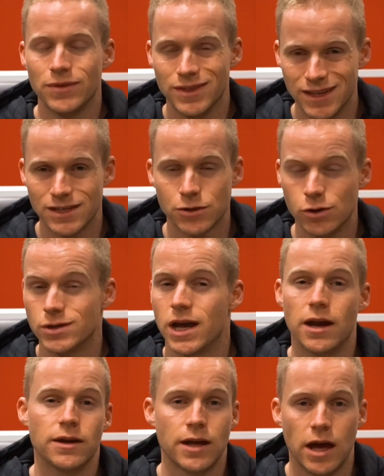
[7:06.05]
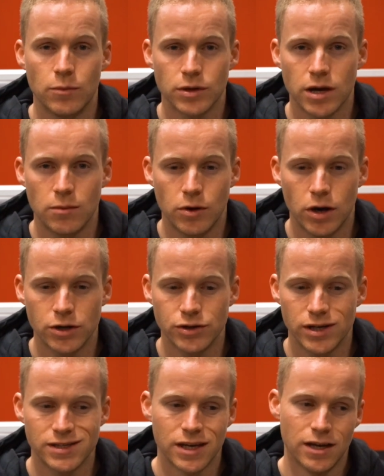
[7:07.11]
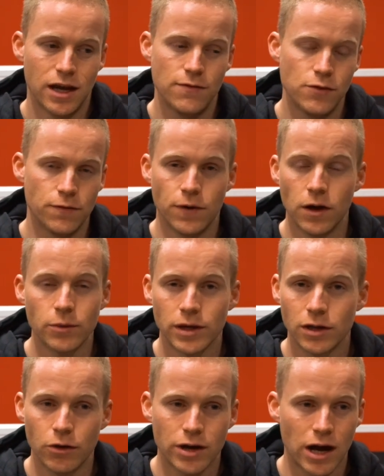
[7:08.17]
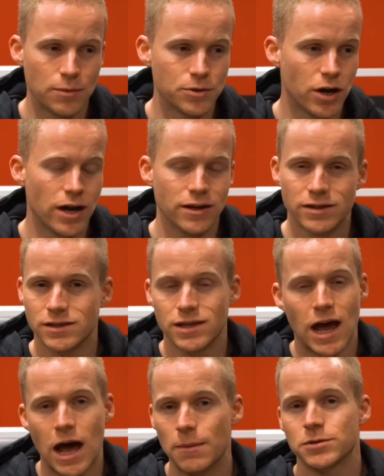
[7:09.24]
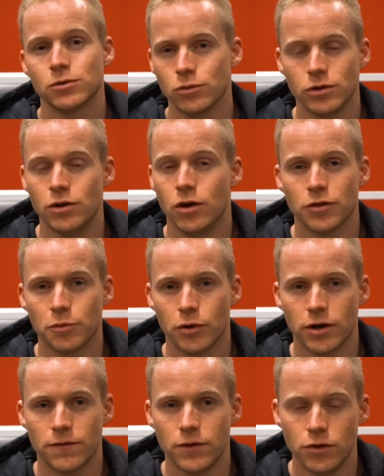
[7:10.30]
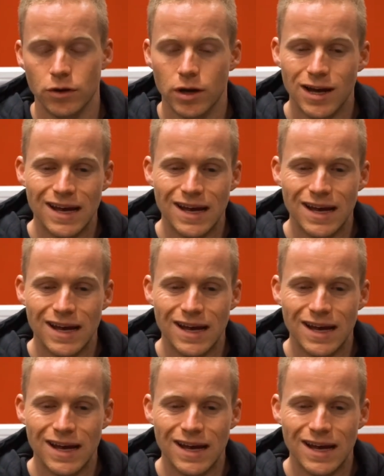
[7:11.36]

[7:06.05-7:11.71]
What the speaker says: this goes hand in hand with carbohydrates. If you're following a low carb diet, this is absolutely not the product for you.